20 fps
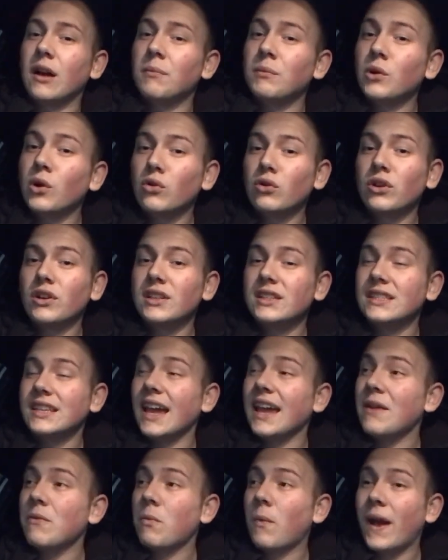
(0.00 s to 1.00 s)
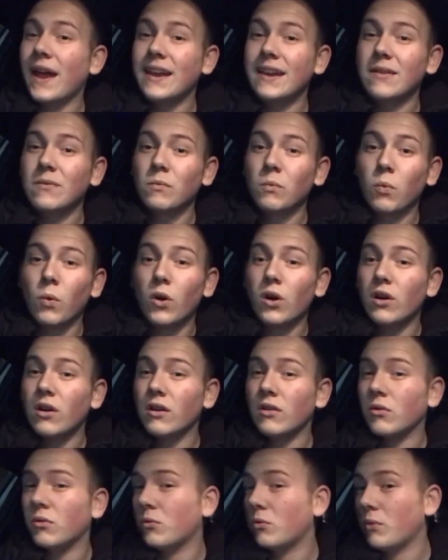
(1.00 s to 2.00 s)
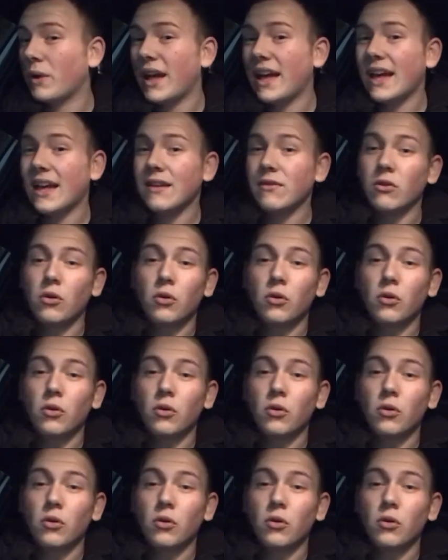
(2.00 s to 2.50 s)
I'm not going to say when, what, where